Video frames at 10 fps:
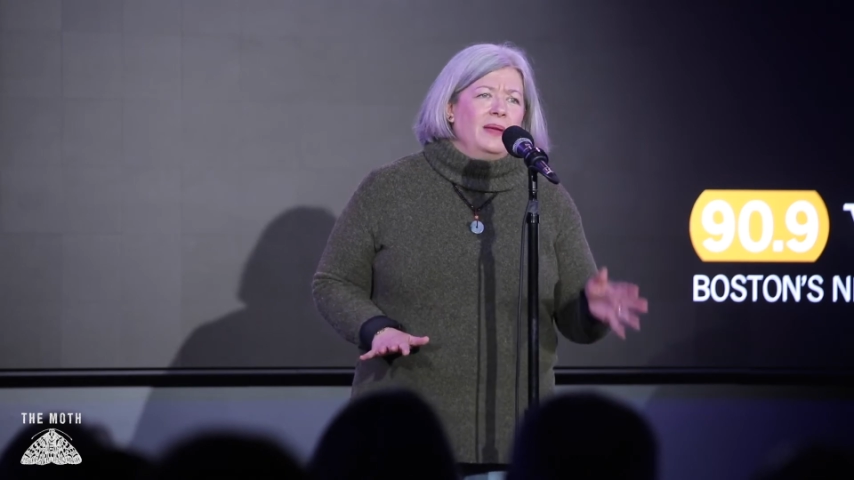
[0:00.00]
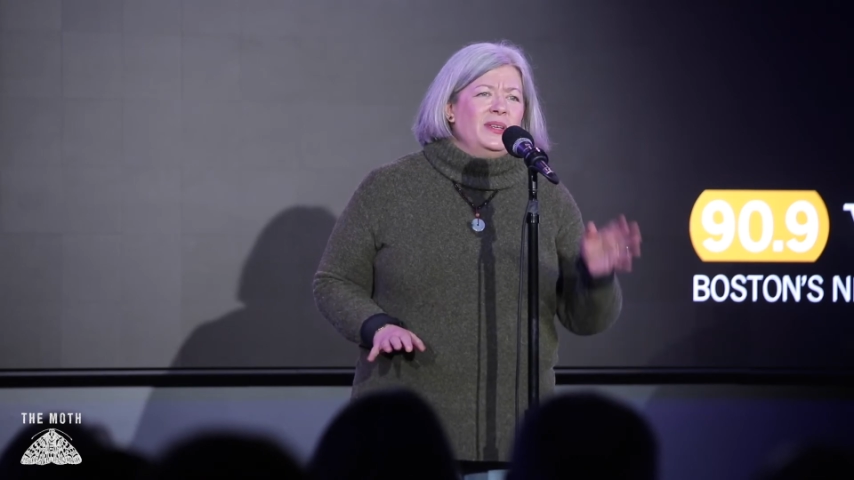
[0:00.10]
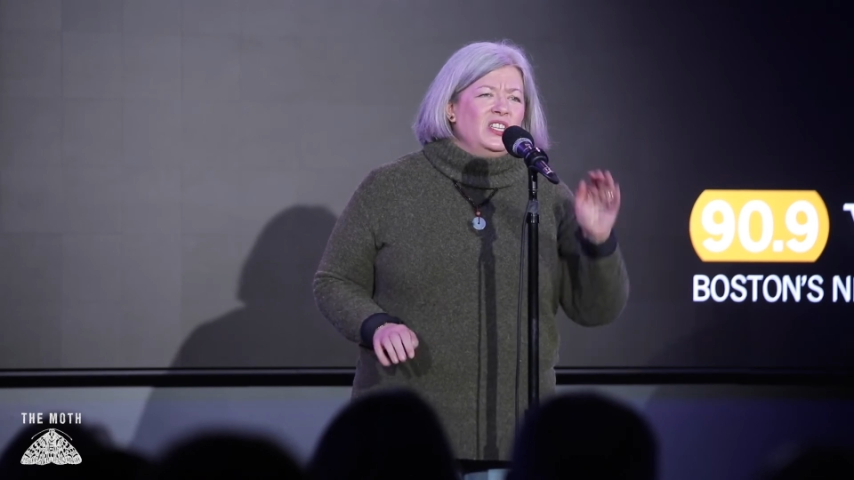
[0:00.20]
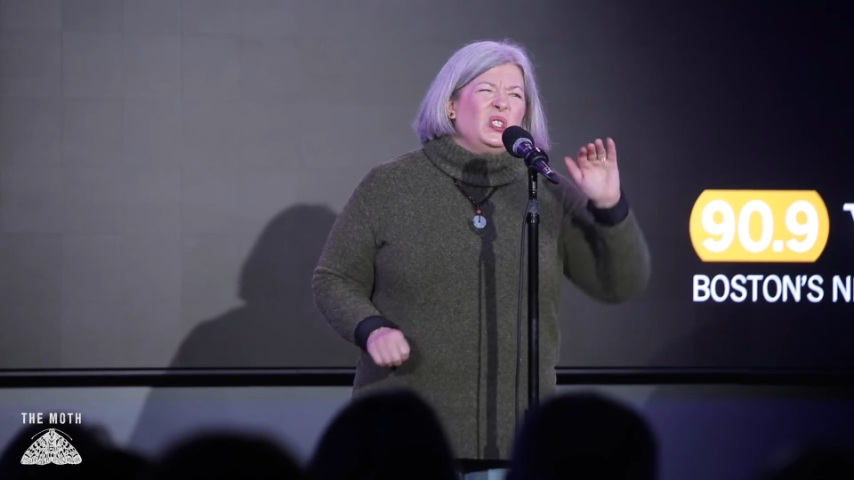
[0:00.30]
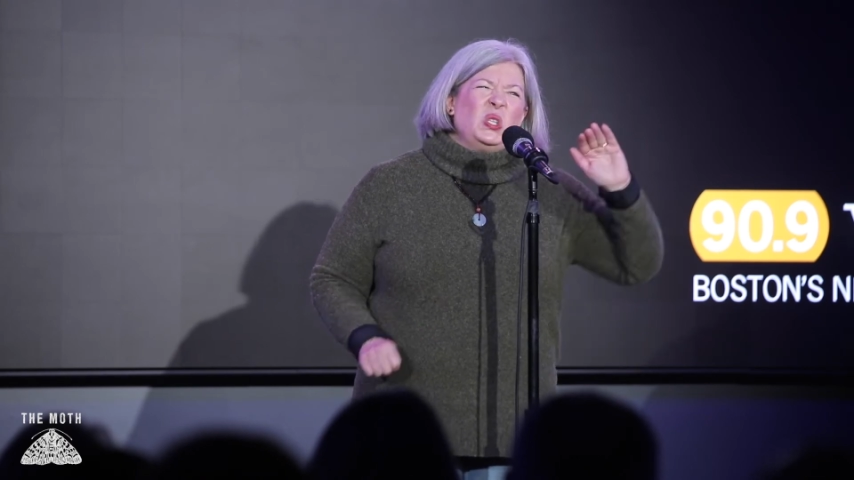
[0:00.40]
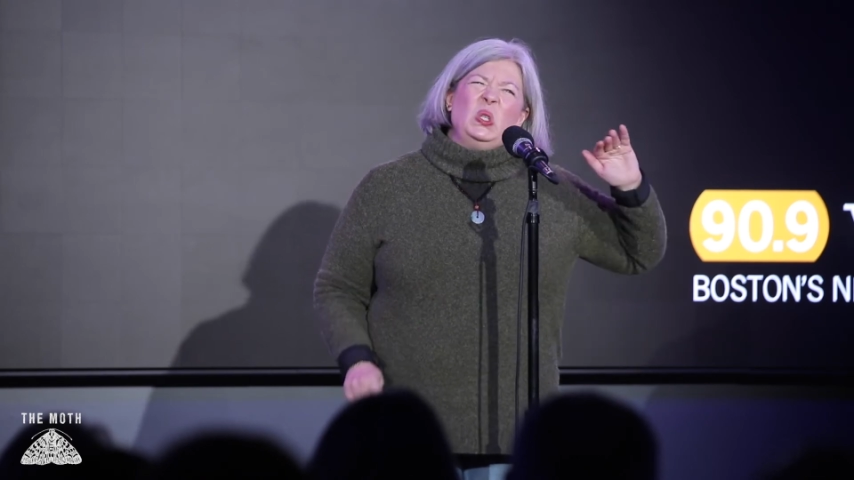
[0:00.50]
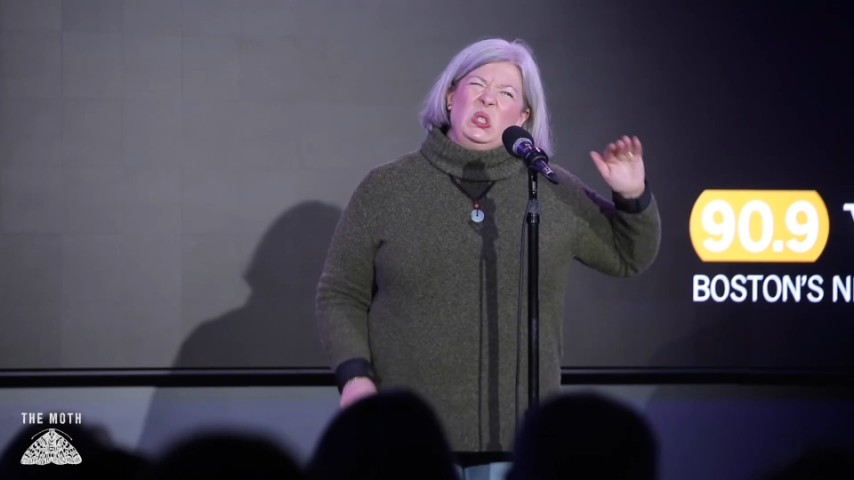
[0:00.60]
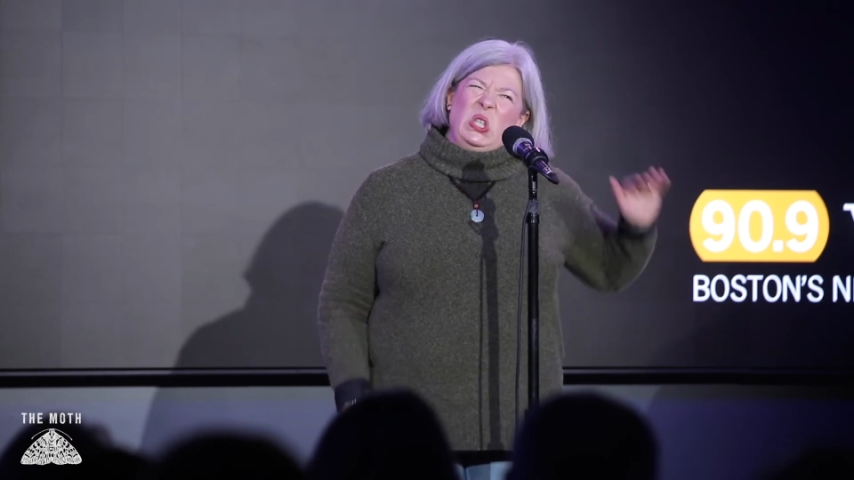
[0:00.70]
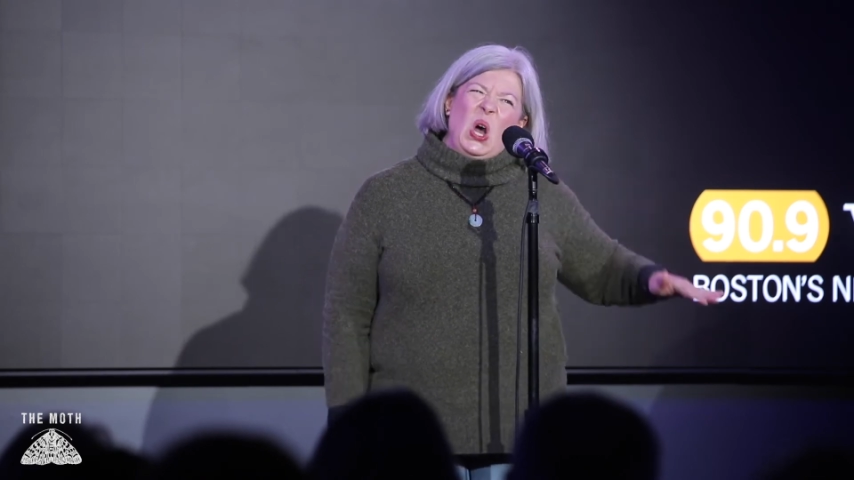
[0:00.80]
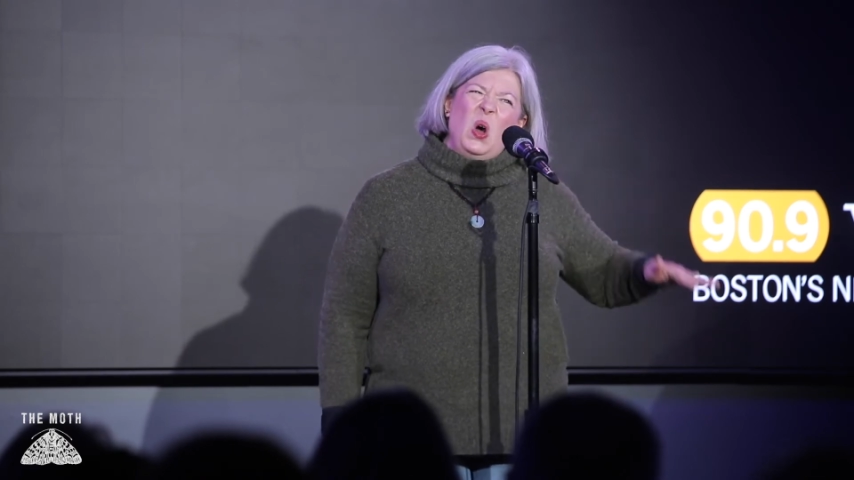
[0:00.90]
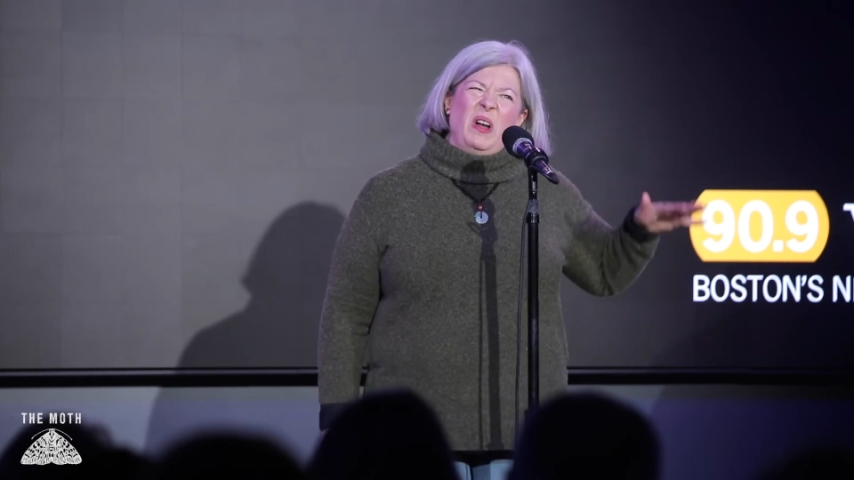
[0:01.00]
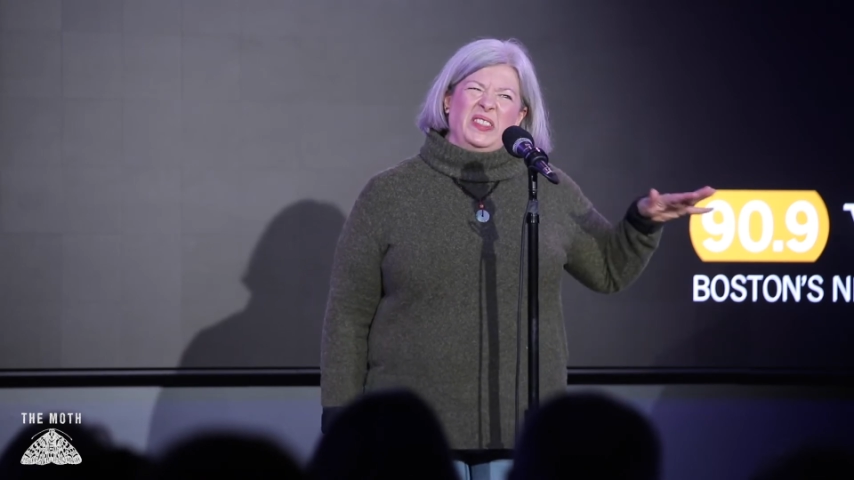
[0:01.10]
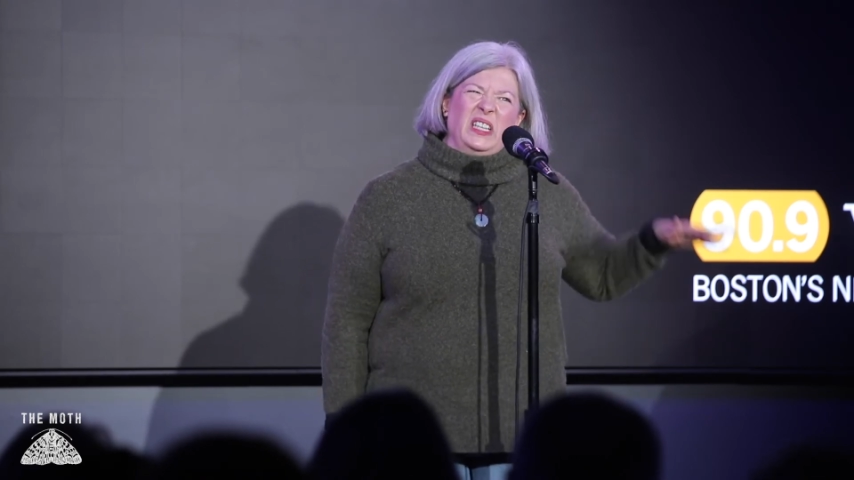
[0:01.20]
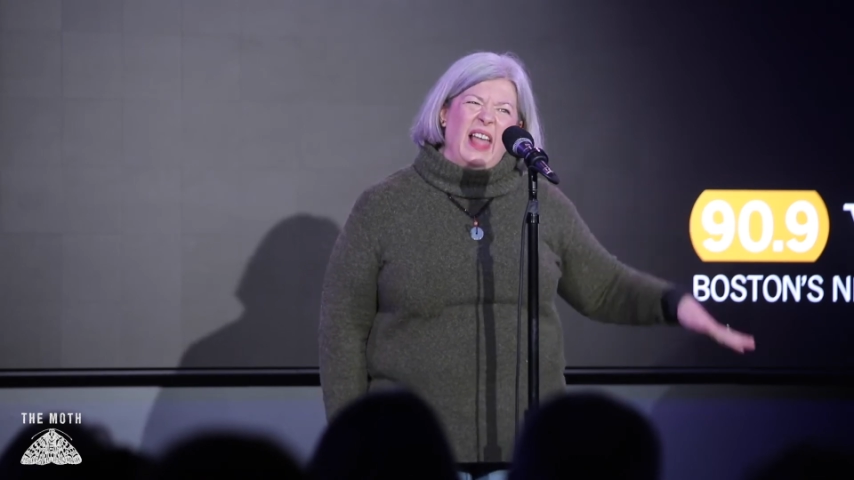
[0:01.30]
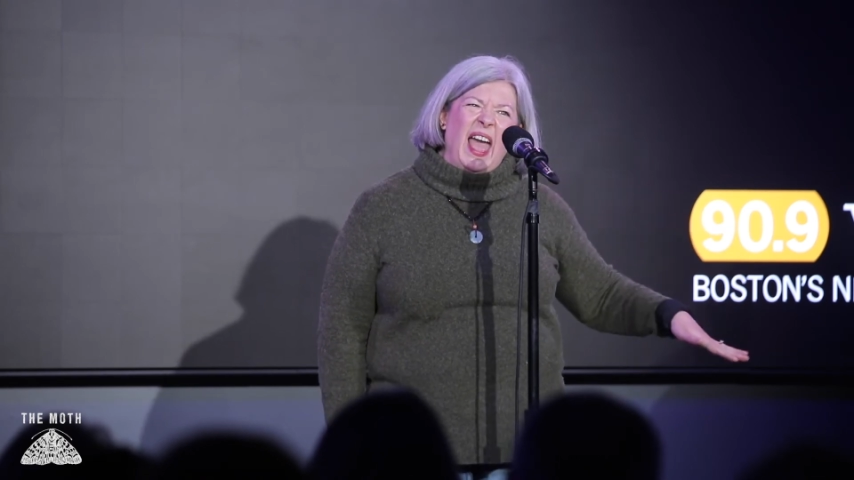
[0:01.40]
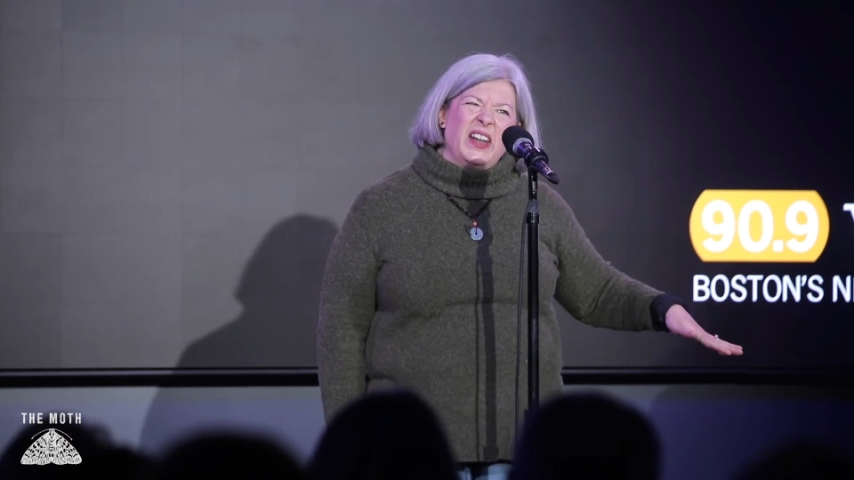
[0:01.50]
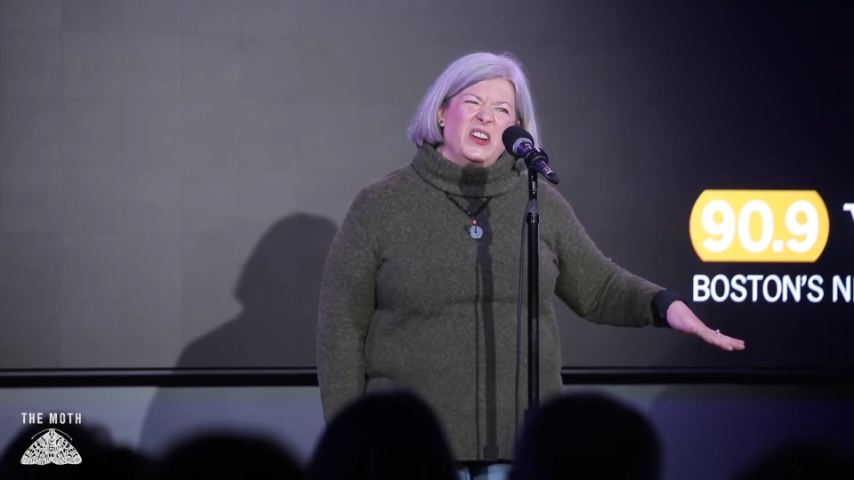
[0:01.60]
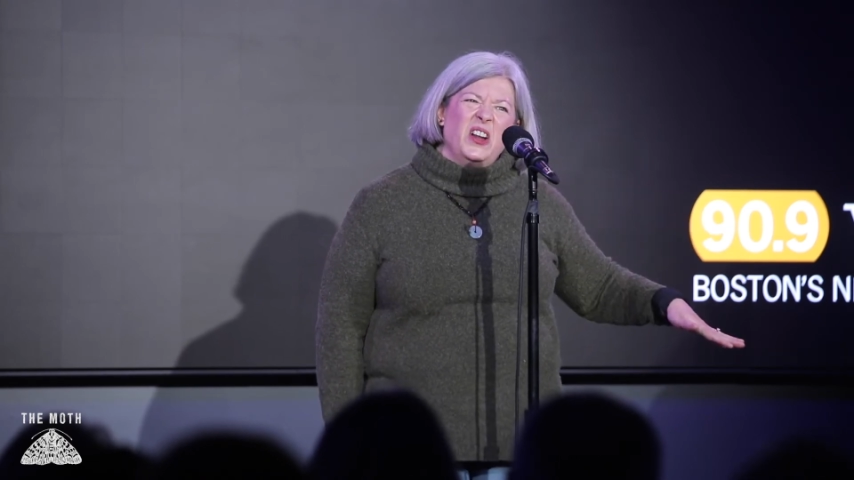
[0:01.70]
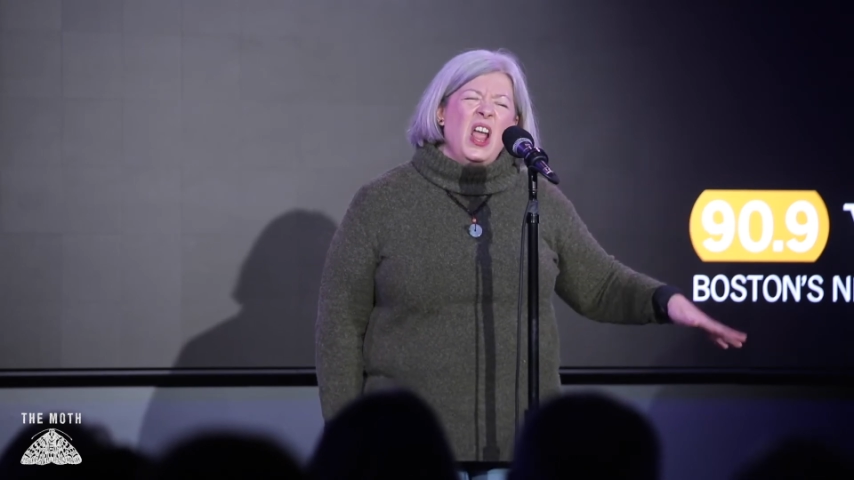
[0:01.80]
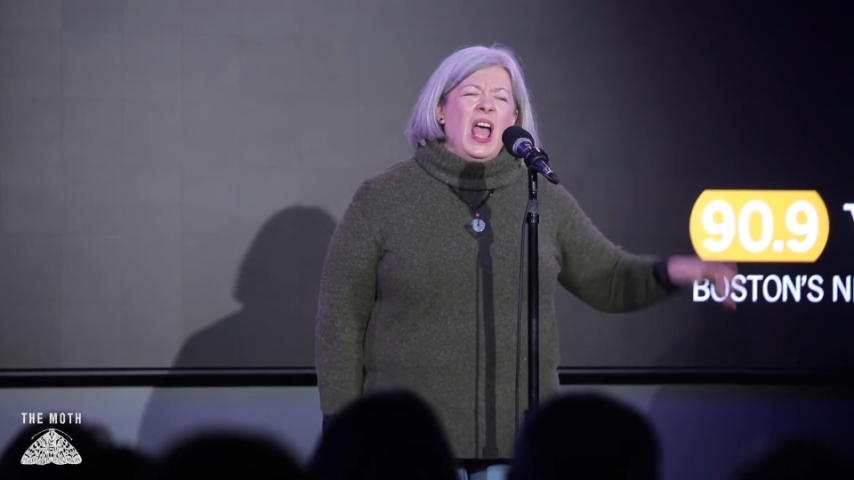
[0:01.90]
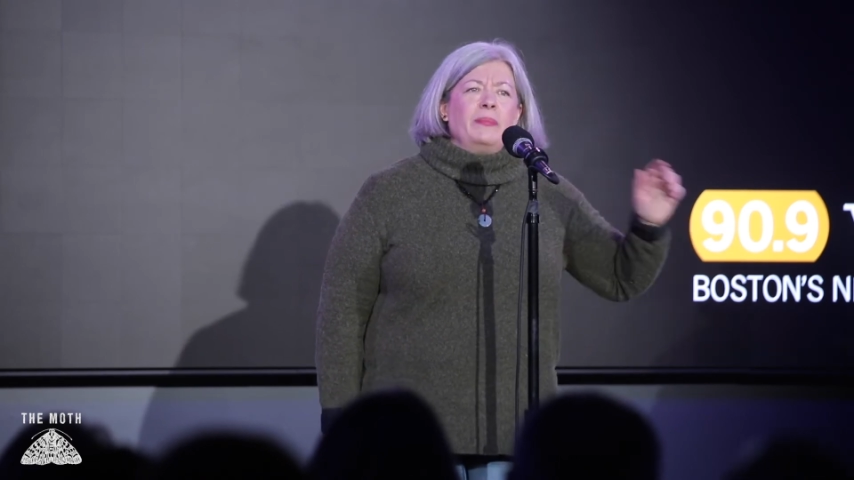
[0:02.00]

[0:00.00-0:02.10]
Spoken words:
I mean, you're too low on the ladder.